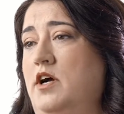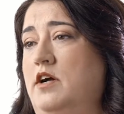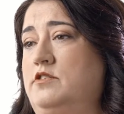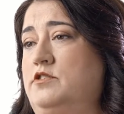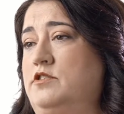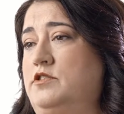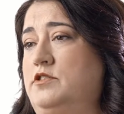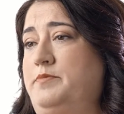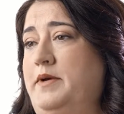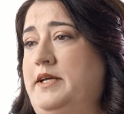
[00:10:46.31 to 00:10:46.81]

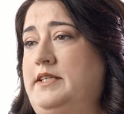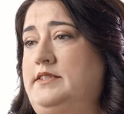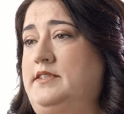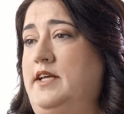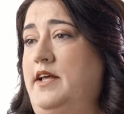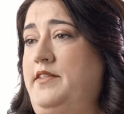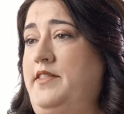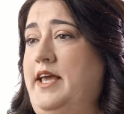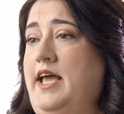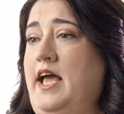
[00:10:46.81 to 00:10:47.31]
doctors may
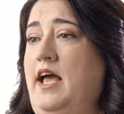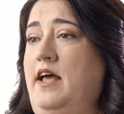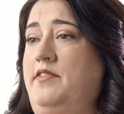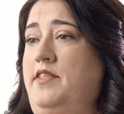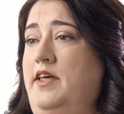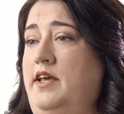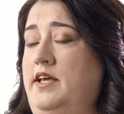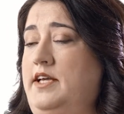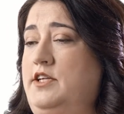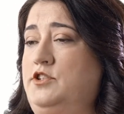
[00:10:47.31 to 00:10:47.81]
say
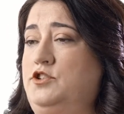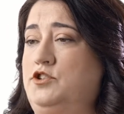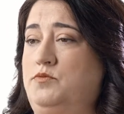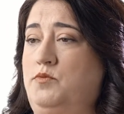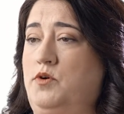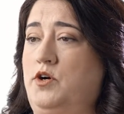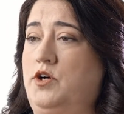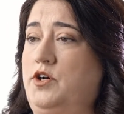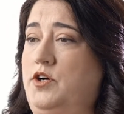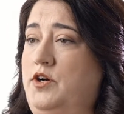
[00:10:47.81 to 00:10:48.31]
the injured
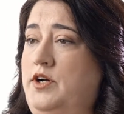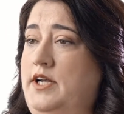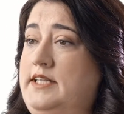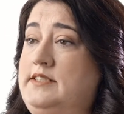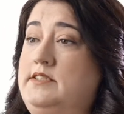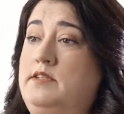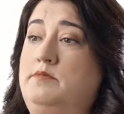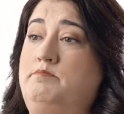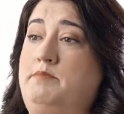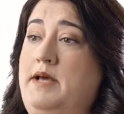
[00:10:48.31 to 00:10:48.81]
worker
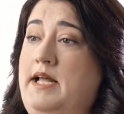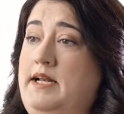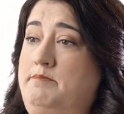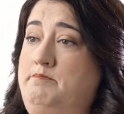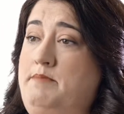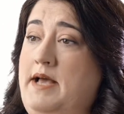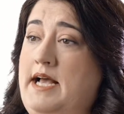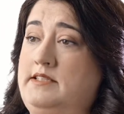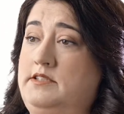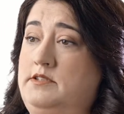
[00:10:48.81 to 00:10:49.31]
isn't
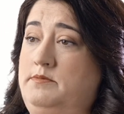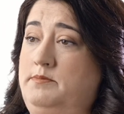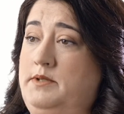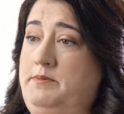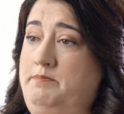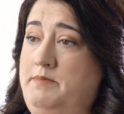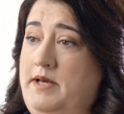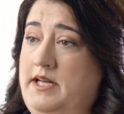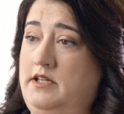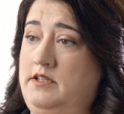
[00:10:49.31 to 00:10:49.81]
maximally
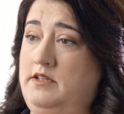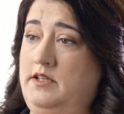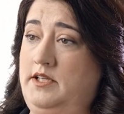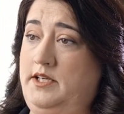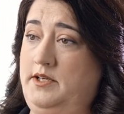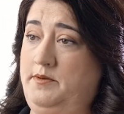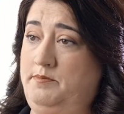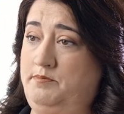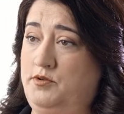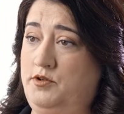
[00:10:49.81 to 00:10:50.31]

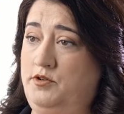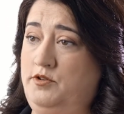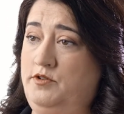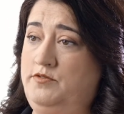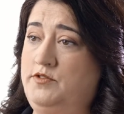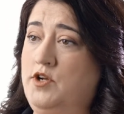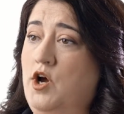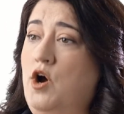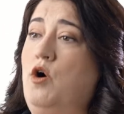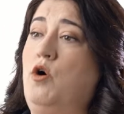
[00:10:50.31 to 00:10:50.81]
medically
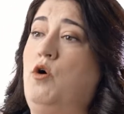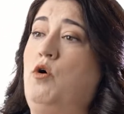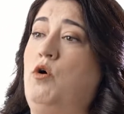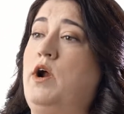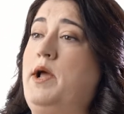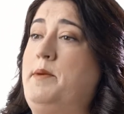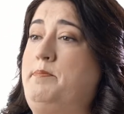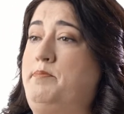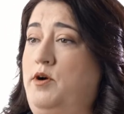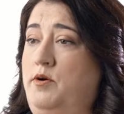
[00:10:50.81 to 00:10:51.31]
improved or
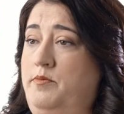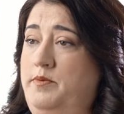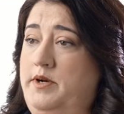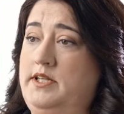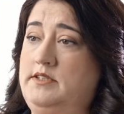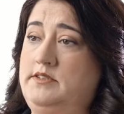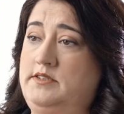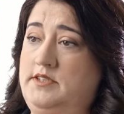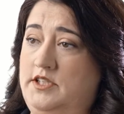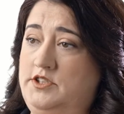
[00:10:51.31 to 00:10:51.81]
at
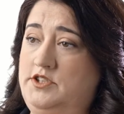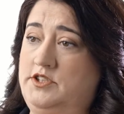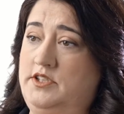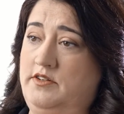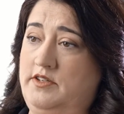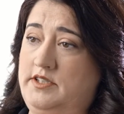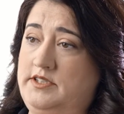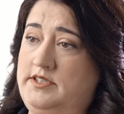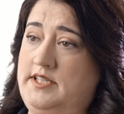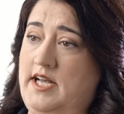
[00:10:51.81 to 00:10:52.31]
permanent
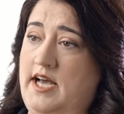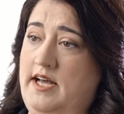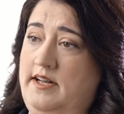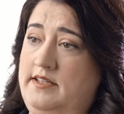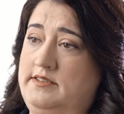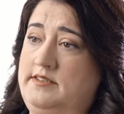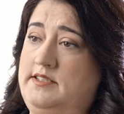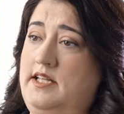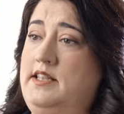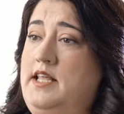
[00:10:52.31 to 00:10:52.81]
stationary
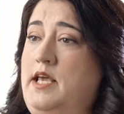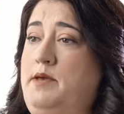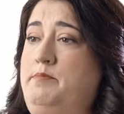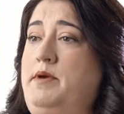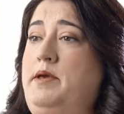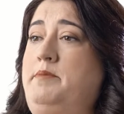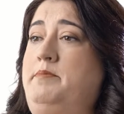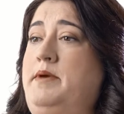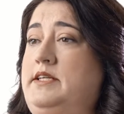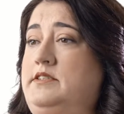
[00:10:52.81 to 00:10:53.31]
status, and they
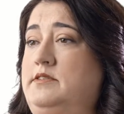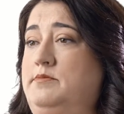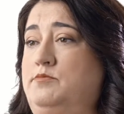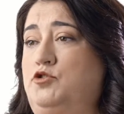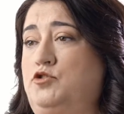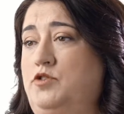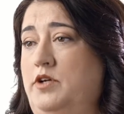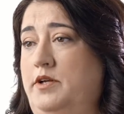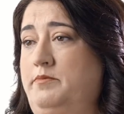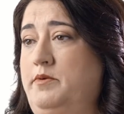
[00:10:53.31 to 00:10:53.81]
may make some
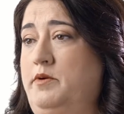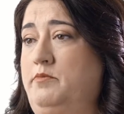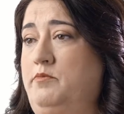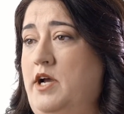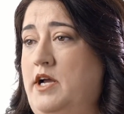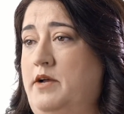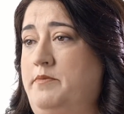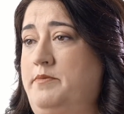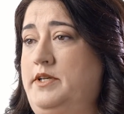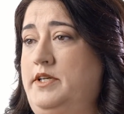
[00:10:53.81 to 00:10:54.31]
treatment
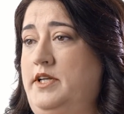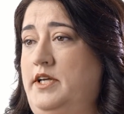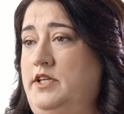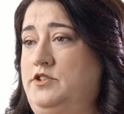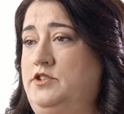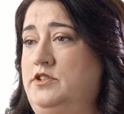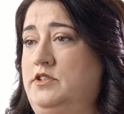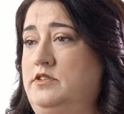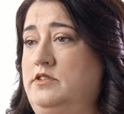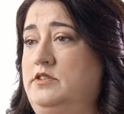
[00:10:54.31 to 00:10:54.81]

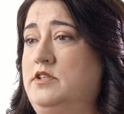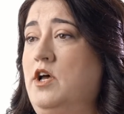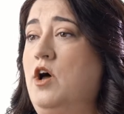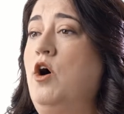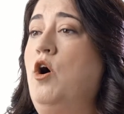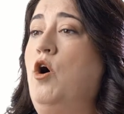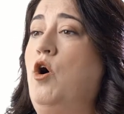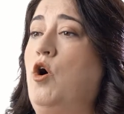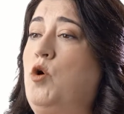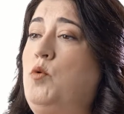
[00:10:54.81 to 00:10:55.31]
recommendations
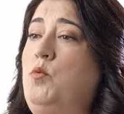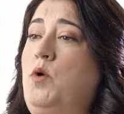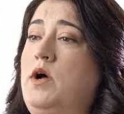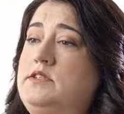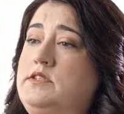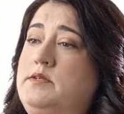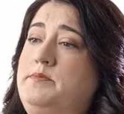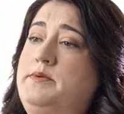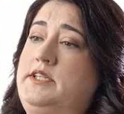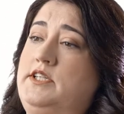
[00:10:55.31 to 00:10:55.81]
or
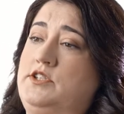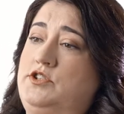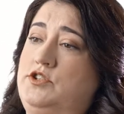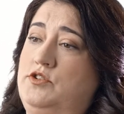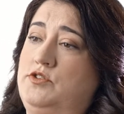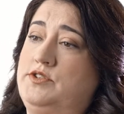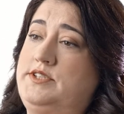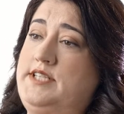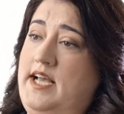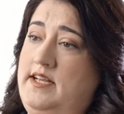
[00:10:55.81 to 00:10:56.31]
want some
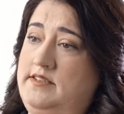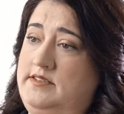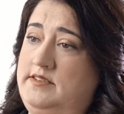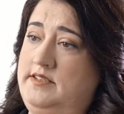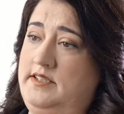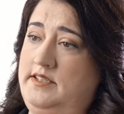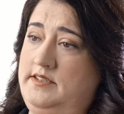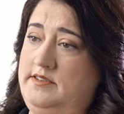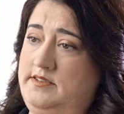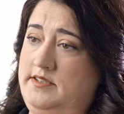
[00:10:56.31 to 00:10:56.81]
additional
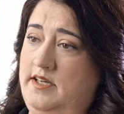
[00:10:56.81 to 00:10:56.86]
testing